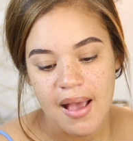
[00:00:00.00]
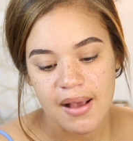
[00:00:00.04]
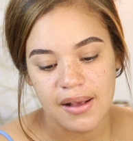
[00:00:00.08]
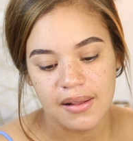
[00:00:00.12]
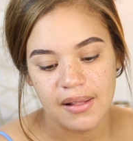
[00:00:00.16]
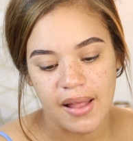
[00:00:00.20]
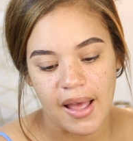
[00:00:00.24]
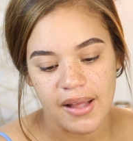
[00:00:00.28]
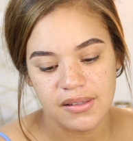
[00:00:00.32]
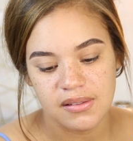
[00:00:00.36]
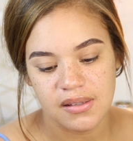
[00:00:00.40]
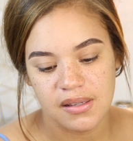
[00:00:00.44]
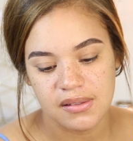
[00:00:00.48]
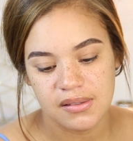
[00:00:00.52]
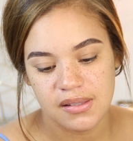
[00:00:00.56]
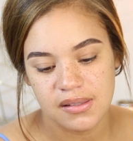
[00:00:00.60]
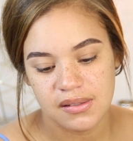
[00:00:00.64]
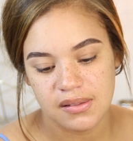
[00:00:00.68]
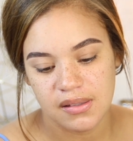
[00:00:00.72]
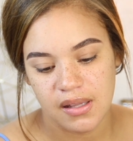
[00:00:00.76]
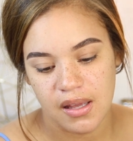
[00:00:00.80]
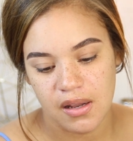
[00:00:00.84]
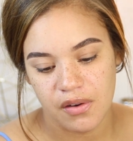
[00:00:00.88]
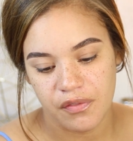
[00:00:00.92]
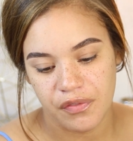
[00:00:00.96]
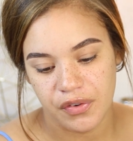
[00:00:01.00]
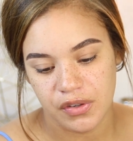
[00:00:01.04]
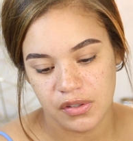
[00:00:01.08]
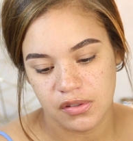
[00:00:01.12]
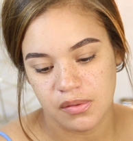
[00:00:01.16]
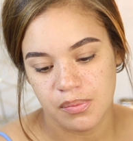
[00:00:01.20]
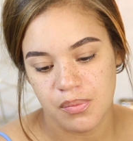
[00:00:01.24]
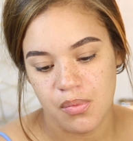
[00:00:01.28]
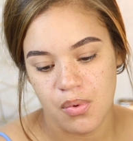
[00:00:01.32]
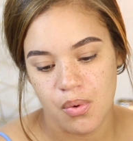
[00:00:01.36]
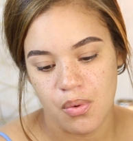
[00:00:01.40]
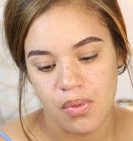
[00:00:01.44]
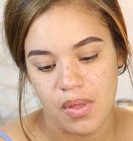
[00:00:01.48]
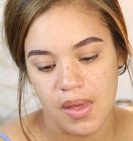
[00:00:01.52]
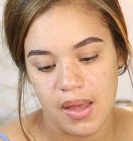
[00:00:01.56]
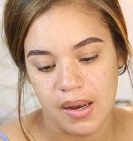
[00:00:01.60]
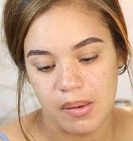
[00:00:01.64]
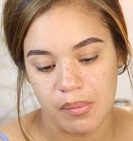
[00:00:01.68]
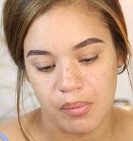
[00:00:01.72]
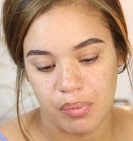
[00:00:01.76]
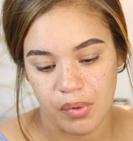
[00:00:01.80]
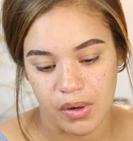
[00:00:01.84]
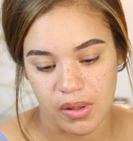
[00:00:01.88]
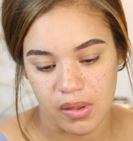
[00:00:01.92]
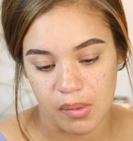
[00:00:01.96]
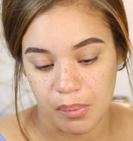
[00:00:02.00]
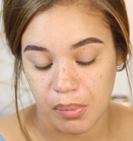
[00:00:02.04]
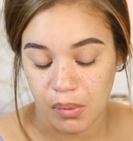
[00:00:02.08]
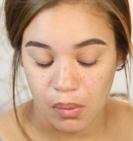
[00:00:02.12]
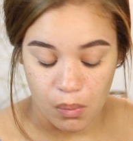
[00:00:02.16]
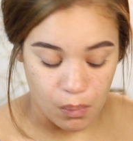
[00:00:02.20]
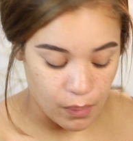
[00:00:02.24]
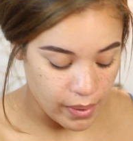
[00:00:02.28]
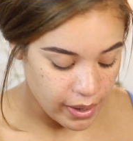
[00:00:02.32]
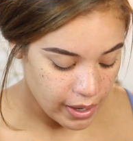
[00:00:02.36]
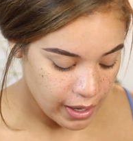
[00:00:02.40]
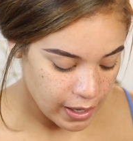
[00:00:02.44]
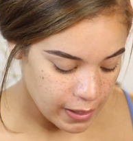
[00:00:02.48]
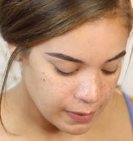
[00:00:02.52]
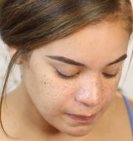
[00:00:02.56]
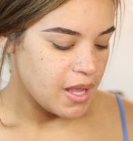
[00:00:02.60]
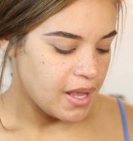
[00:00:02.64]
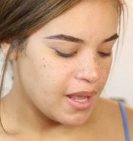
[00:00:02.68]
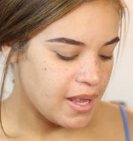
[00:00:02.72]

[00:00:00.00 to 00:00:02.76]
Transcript: glides onto skin for smooth and breathable wear.